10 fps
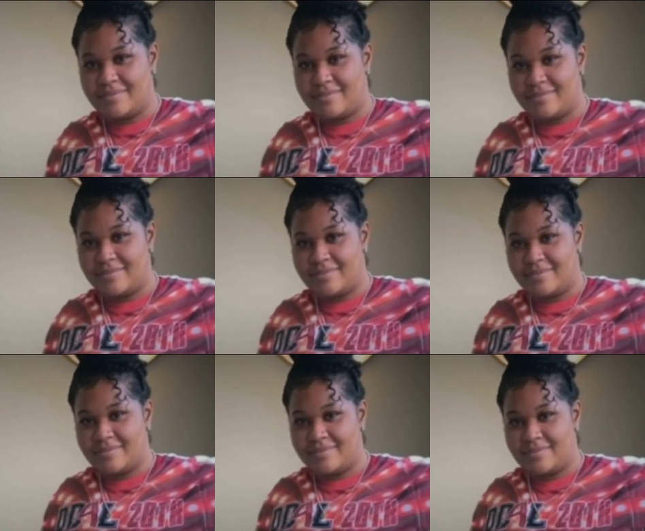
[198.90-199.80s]

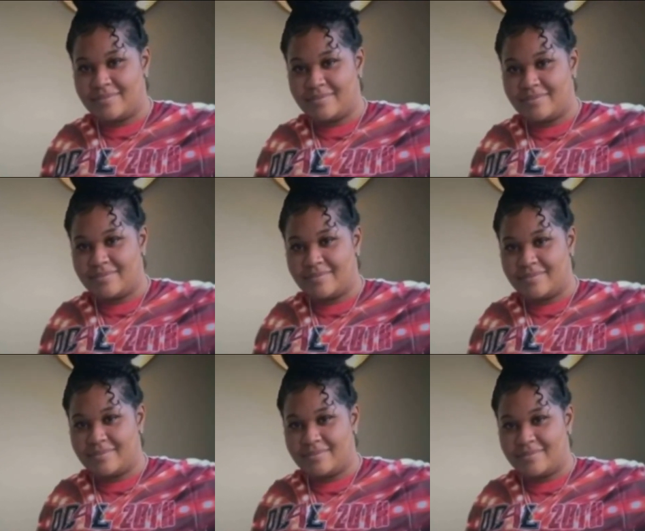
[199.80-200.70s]

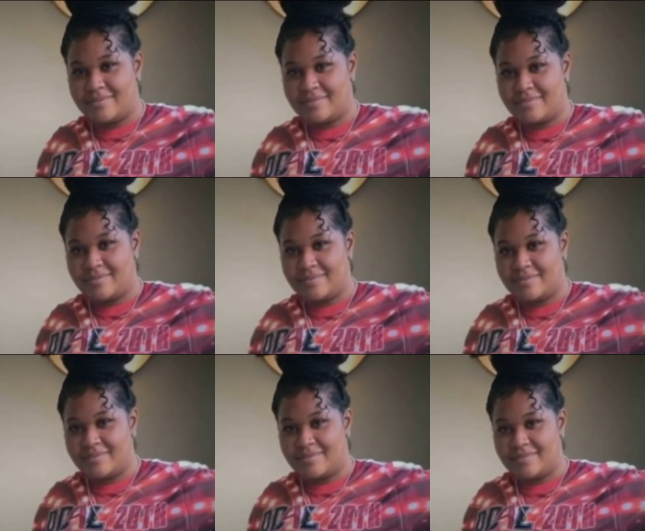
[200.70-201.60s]

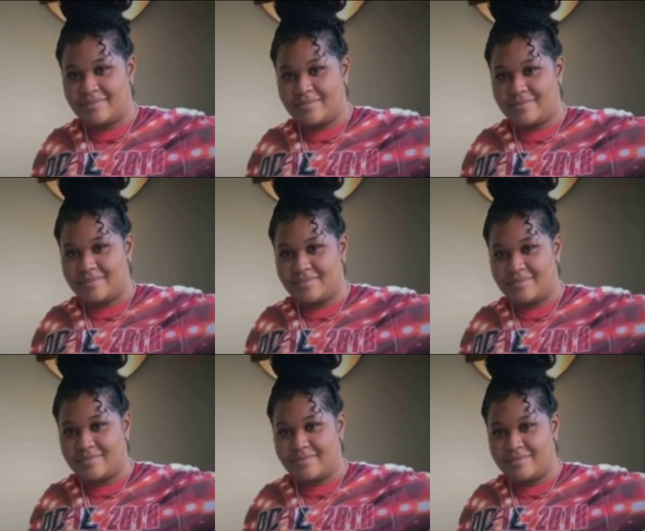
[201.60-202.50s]
Nothing is said.